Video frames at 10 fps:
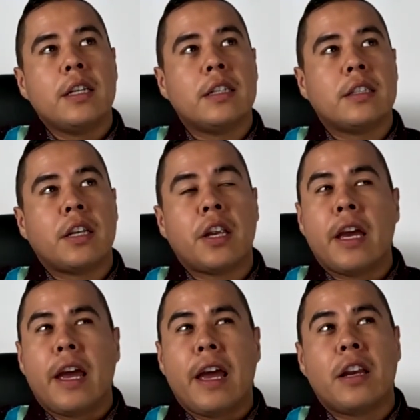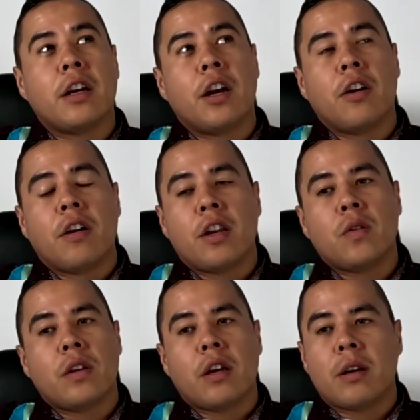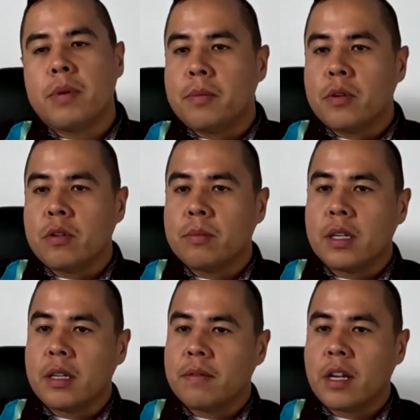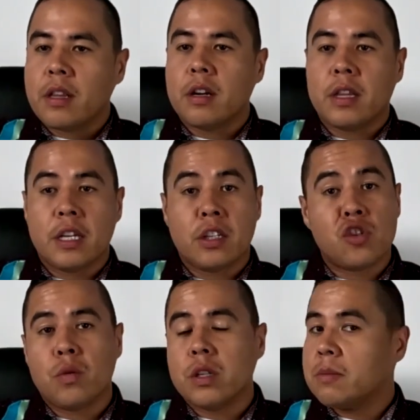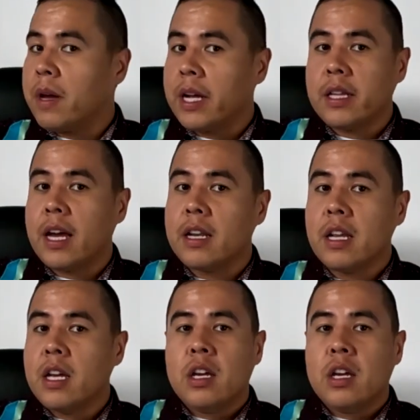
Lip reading: He said, yeah, and you're going to run into a lot of people who believe in other things. You respect that.